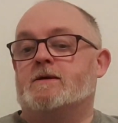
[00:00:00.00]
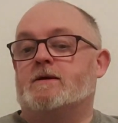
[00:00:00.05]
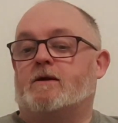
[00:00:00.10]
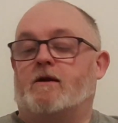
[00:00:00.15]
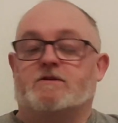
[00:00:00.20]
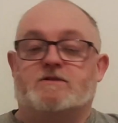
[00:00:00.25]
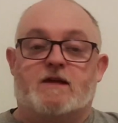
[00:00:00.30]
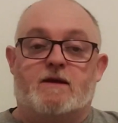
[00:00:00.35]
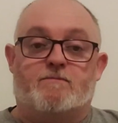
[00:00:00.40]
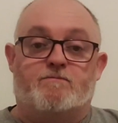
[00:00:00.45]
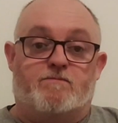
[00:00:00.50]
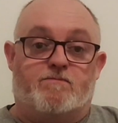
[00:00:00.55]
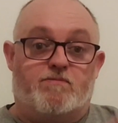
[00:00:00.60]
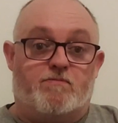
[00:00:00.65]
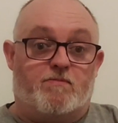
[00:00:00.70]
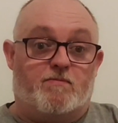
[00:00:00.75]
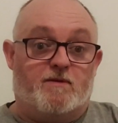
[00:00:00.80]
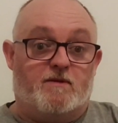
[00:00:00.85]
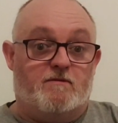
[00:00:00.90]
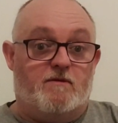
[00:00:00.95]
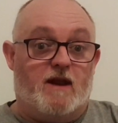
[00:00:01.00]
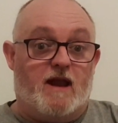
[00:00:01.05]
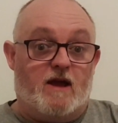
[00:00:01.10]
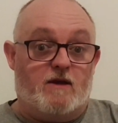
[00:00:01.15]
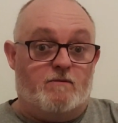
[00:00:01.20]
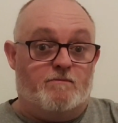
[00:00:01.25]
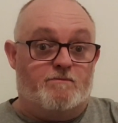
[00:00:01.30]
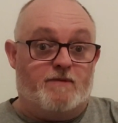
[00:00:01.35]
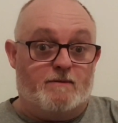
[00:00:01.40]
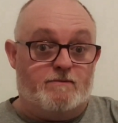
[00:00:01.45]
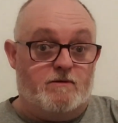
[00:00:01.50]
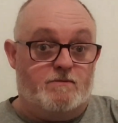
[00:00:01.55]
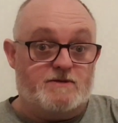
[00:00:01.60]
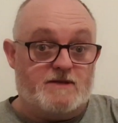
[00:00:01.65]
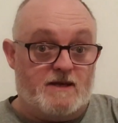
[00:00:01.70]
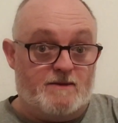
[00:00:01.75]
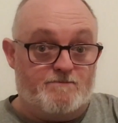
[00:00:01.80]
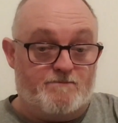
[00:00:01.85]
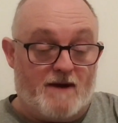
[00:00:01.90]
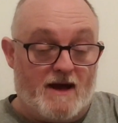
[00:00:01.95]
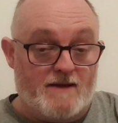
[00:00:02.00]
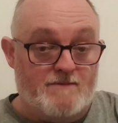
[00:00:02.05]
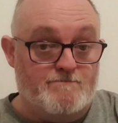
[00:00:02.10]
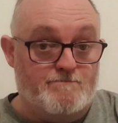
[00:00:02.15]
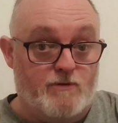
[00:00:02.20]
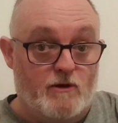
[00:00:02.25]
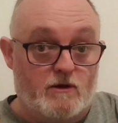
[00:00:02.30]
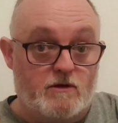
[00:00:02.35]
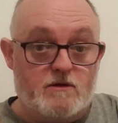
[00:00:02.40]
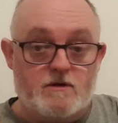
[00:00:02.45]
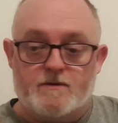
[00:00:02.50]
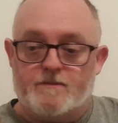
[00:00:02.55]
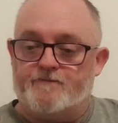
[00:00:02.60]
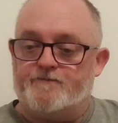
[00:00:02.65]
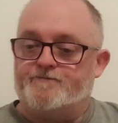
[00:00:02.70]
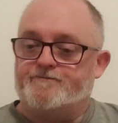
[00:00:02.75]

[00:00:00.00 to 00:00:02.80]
because they rely on people buying bulk.